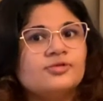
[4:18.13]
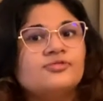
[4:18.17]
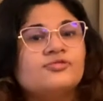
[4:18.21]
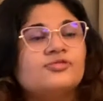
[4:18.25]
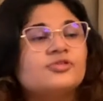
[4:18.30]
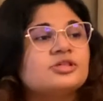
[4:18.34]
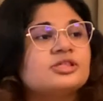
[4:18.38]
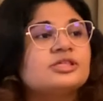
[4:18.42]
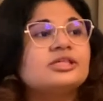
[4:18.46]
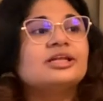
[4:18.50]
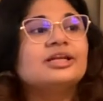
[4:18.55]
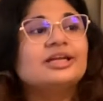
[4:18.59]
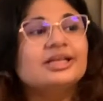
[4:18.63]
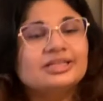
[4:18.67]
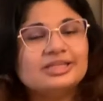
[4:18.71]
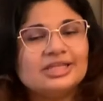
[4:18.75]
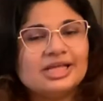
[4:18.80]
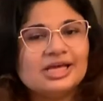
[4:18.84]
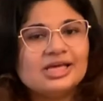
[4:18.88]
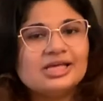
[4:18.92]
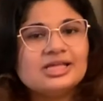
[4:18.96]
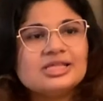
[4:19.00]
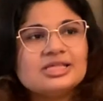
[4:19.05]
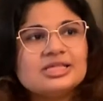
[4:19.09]

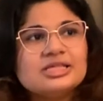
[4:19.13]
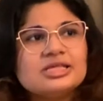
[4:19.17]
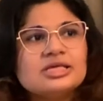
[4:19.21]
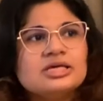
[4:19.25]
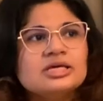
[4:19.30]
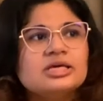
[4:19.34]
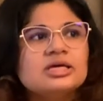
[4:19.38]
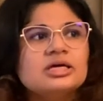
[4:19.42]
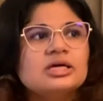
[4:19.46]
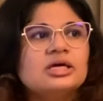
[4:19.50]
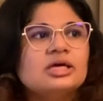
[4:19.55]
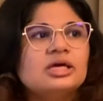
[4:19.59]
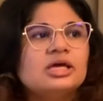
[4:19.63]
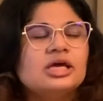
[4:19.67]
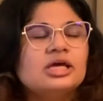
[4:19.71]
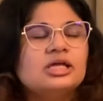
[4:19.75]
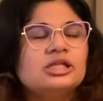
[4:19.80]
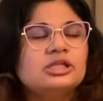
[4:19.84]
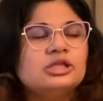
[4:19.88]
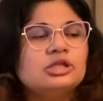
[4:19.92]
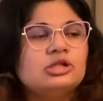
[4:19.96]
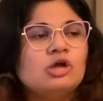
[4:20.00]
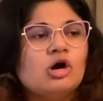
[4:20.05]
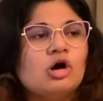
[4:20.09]
facilities
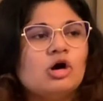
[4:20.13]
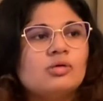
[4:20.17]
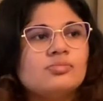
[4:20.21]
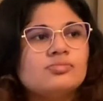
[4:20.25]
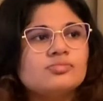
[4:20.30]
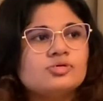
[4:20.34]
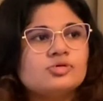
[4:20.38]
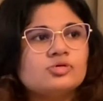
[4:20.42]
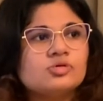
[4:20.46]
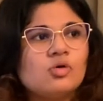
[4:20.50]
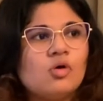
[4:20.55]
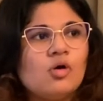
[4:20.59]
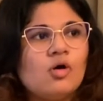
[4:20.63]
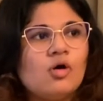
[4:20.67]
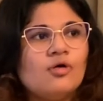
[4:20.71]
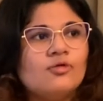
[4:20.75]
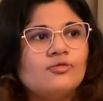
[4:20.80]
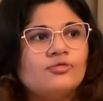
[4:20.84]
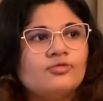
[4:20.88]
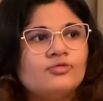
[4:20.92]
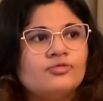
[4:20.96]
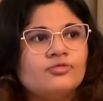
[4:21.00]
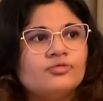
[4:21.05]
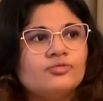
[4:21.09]
in terms
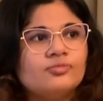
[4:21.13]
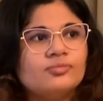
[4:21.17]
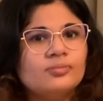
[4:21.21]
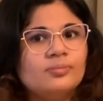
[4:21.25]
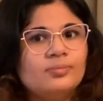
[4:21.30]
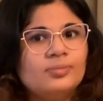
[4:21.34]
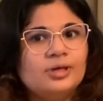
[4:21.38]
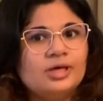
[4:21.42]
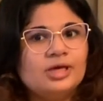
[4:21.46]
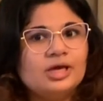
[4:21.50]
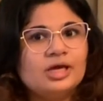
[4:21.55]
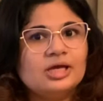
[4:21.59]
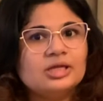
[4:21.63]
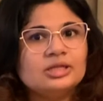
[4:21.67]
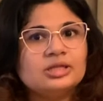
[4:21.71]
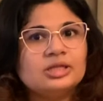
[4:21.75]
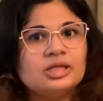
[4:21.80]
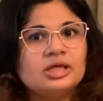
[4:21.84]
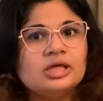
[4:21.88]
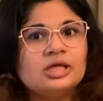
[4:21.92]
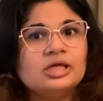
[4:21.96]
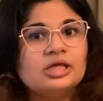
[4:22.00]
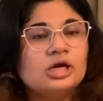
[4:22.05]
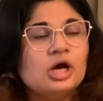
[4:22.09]
of, be it
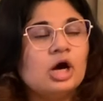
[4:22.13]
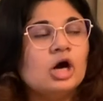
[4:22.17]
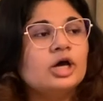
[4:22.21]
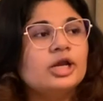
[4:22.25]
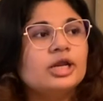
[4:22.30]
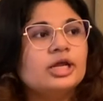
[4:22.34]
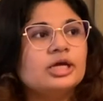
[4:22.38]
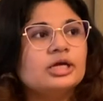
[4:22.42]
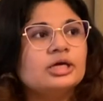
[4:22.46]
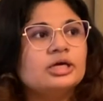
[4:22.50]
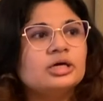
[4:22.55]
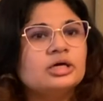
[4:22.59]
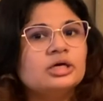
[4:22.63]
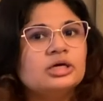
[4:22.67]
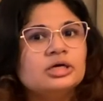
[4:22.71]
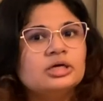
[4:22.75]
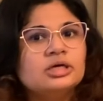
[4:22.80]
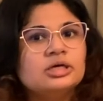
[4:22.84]
hearing